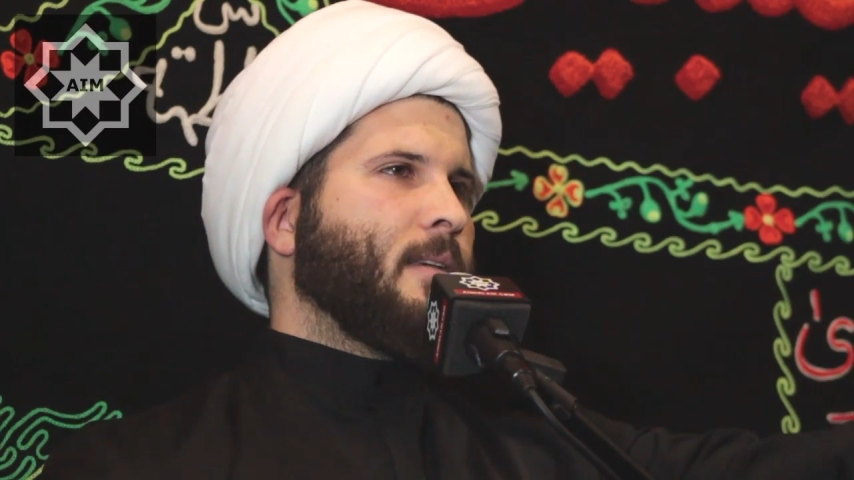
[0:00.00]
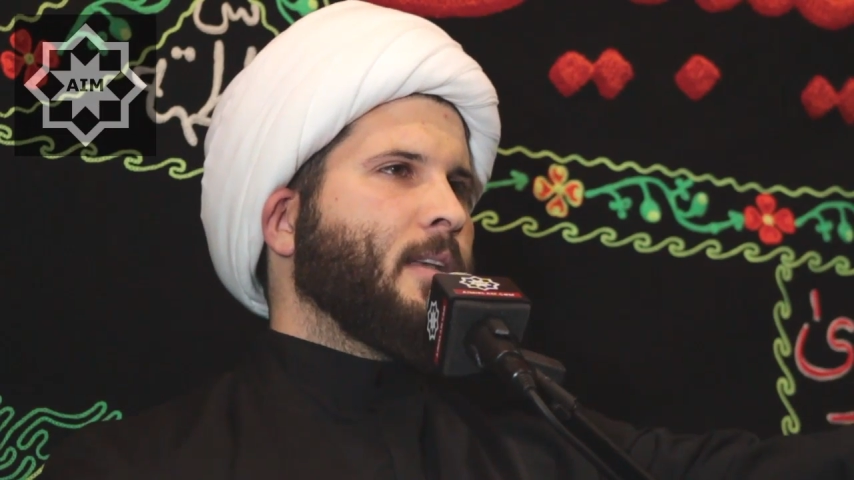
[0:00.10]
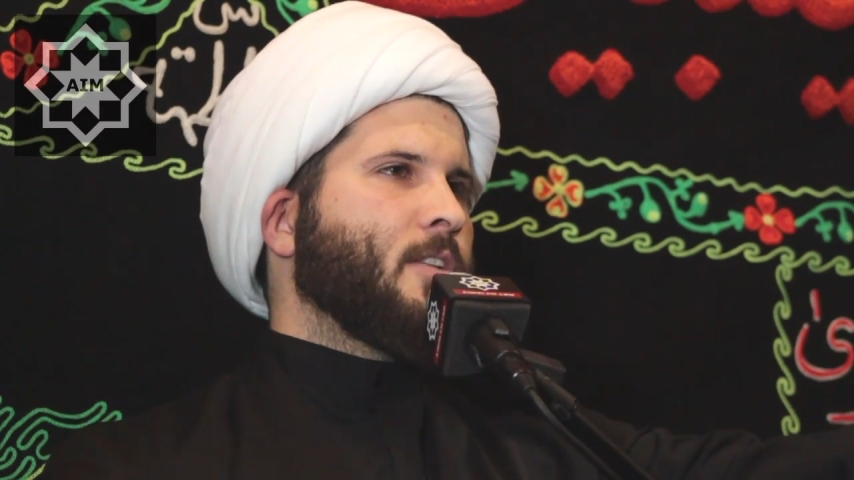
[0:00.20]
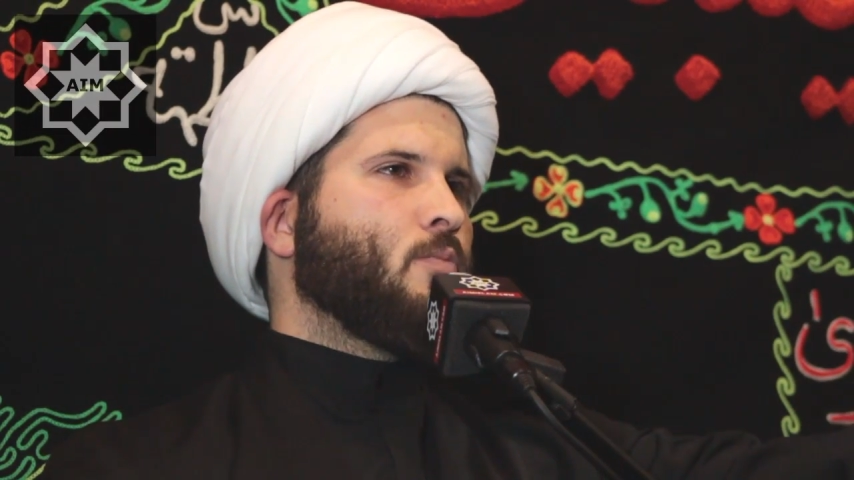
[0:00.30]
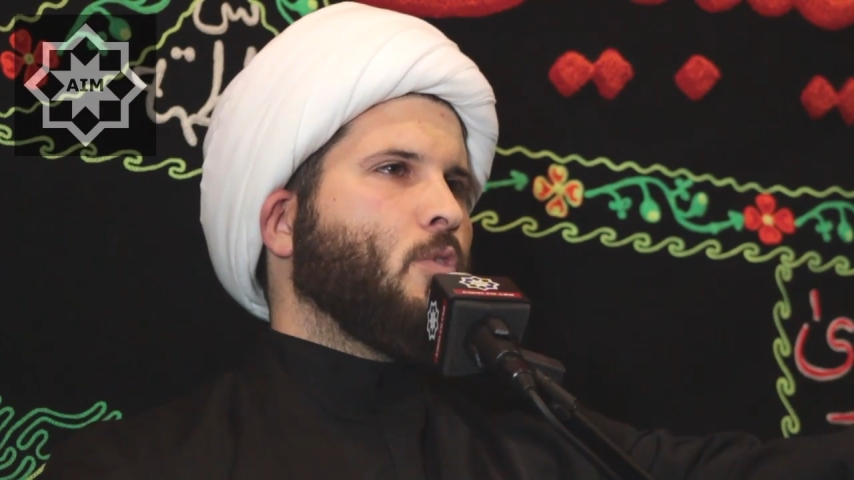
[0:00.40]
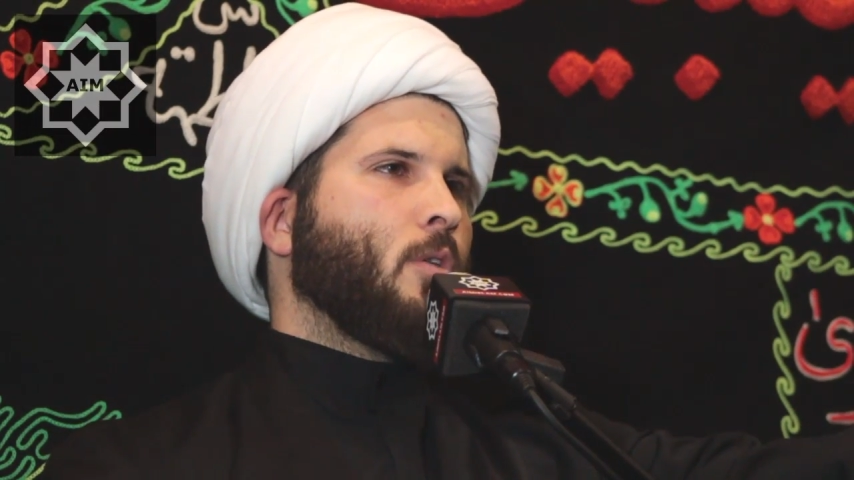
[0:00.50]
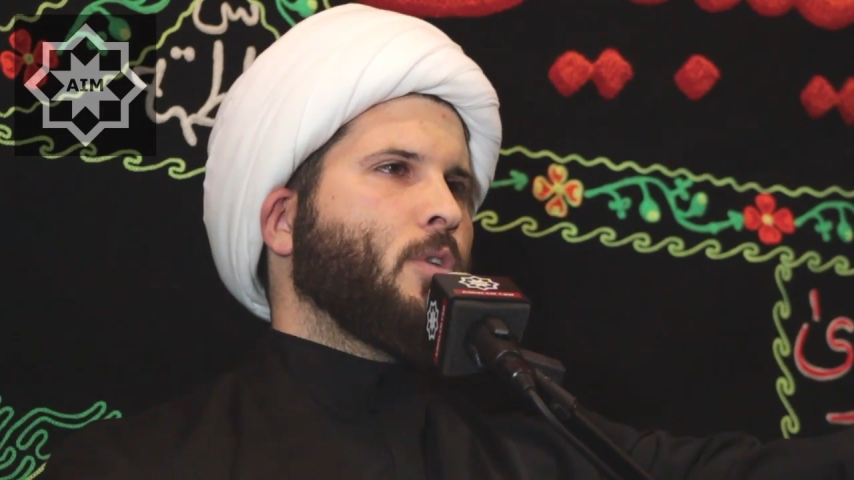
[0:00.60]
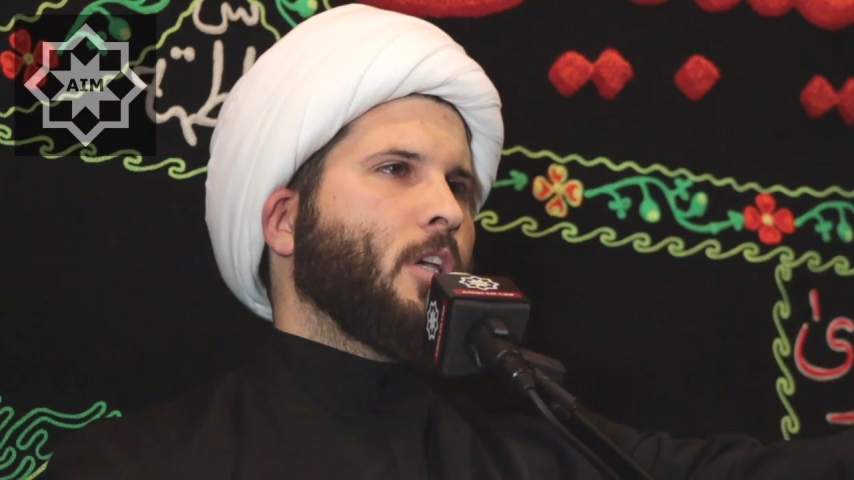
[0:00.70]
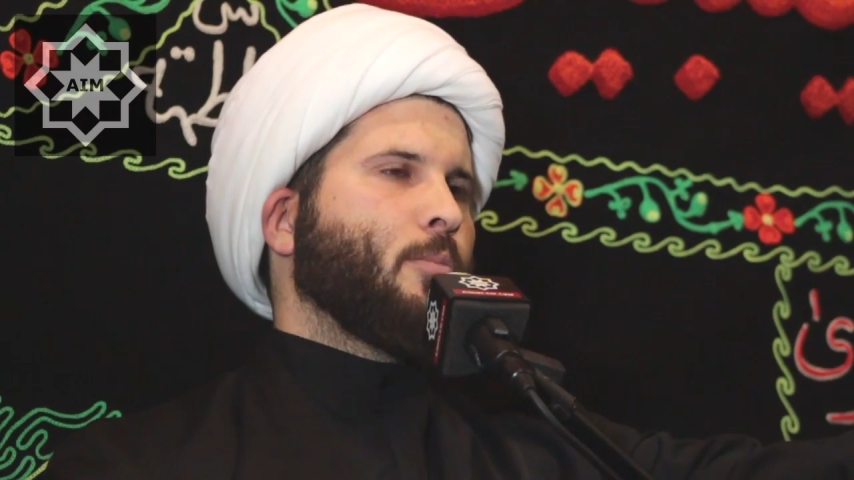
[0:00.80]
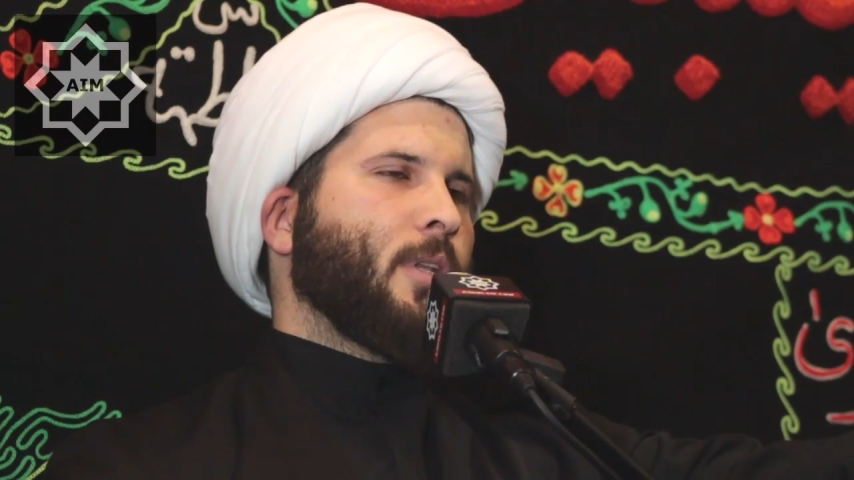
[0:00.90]
against
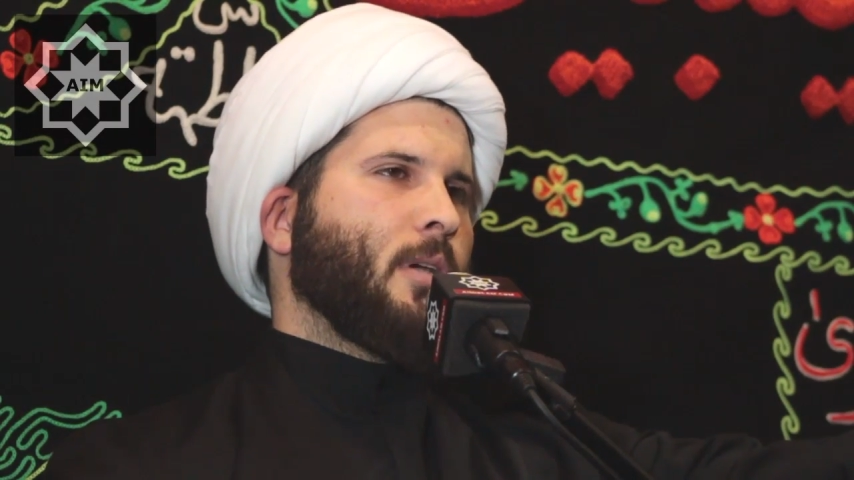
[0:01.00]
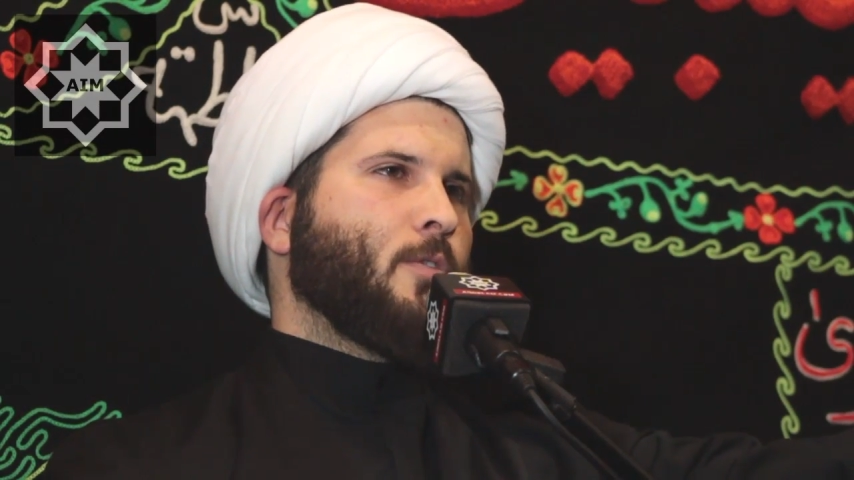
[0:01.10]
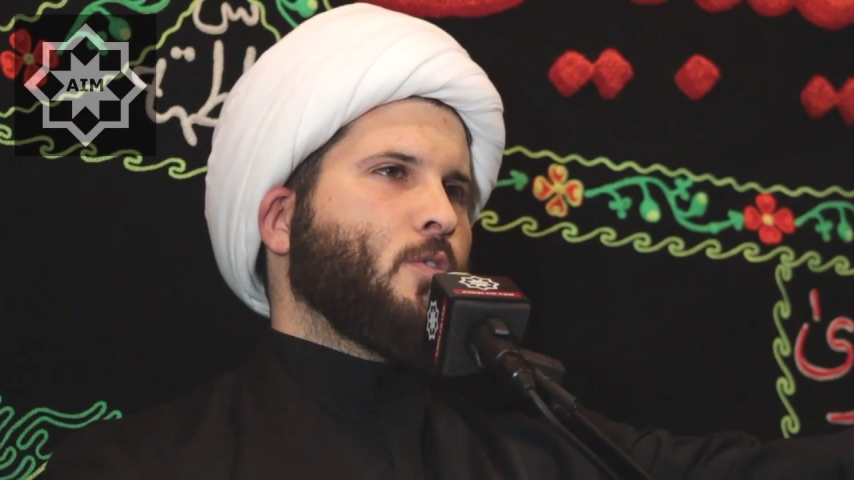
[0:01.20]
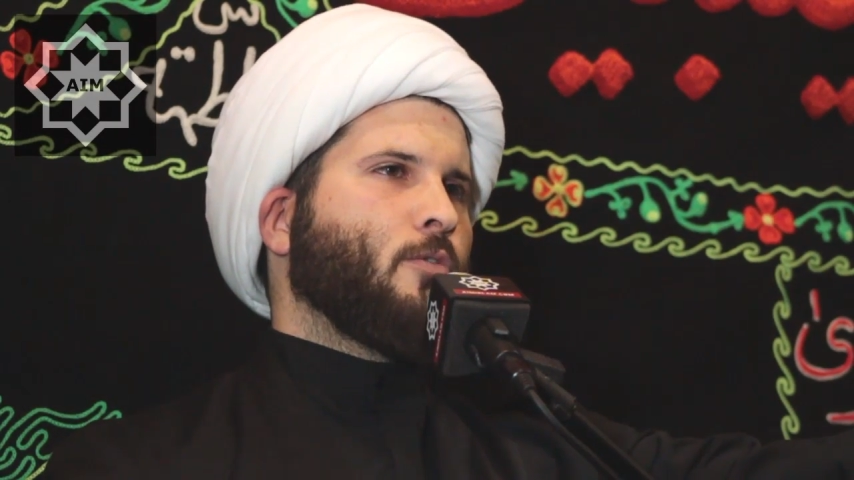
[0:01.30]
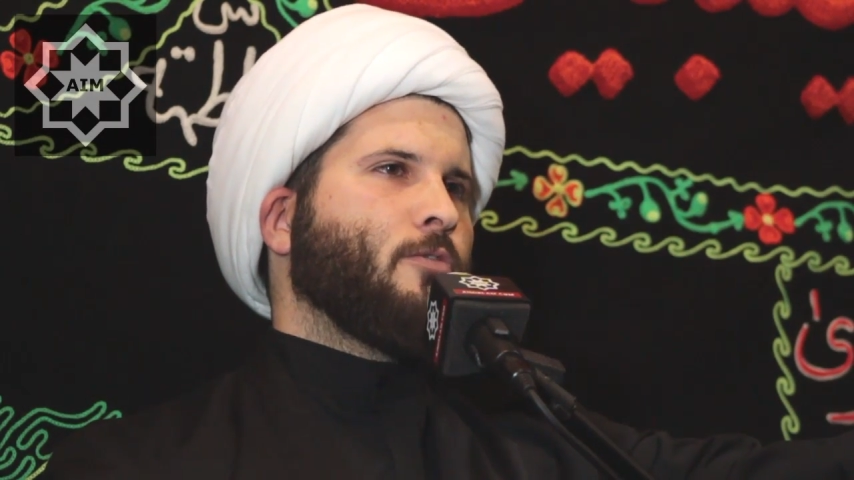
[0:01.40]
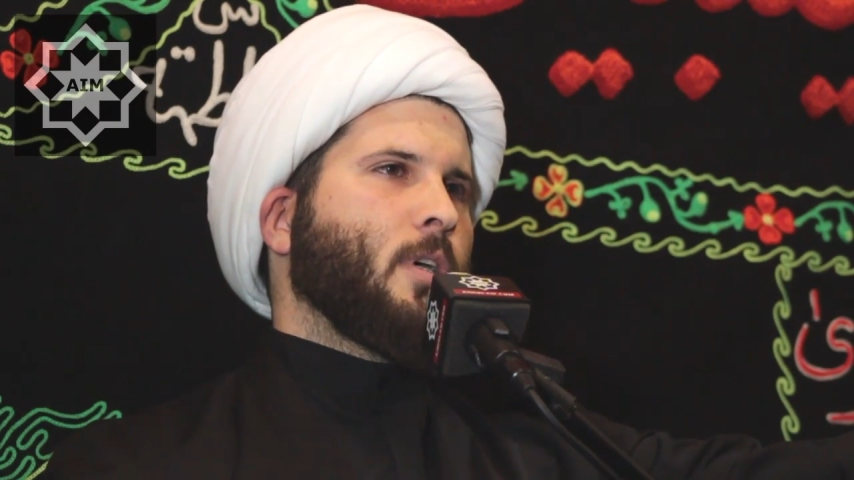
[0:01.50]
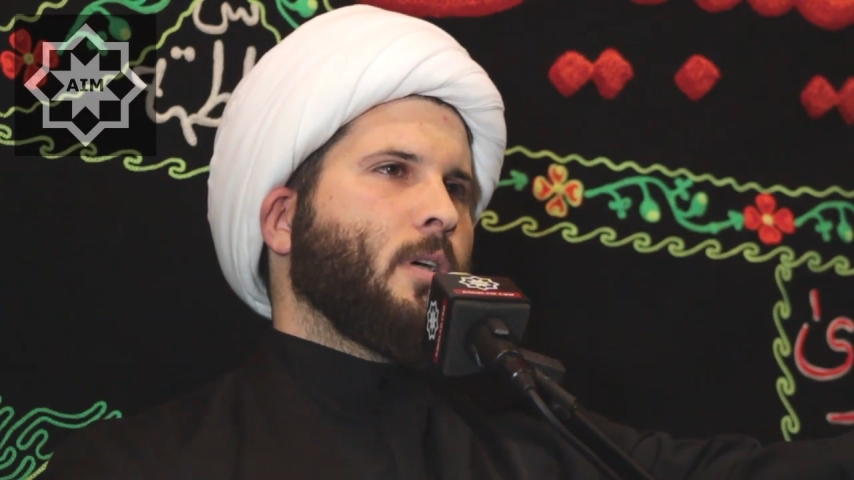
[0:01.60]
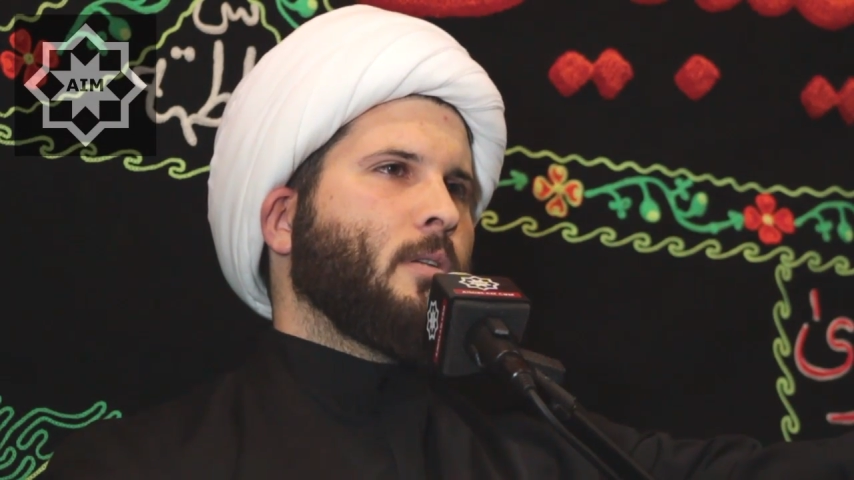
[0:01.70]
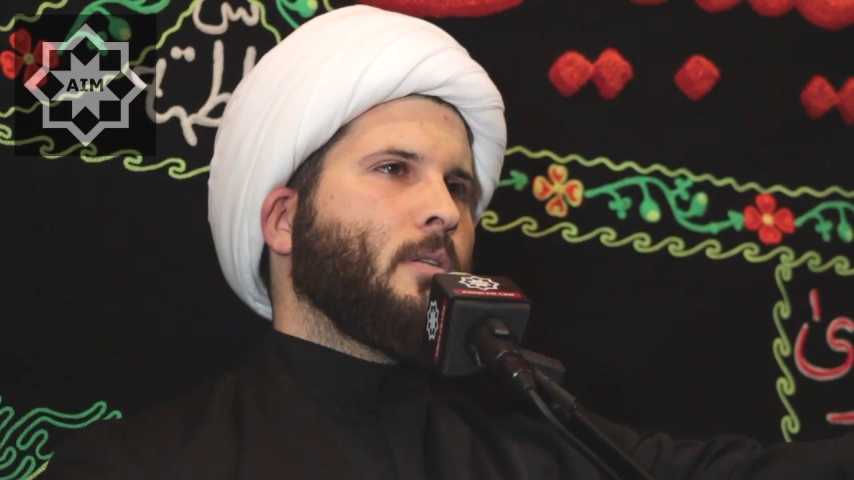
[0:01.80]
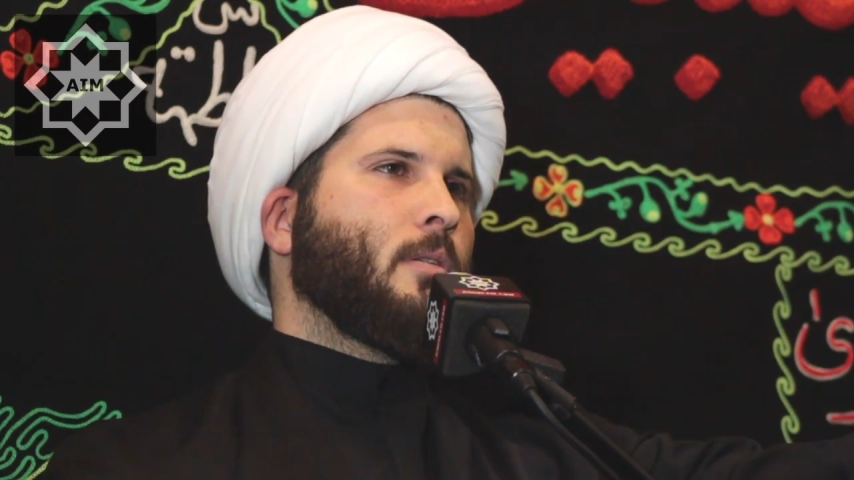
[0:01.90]
Muawiyah ibn Abi Sufyan.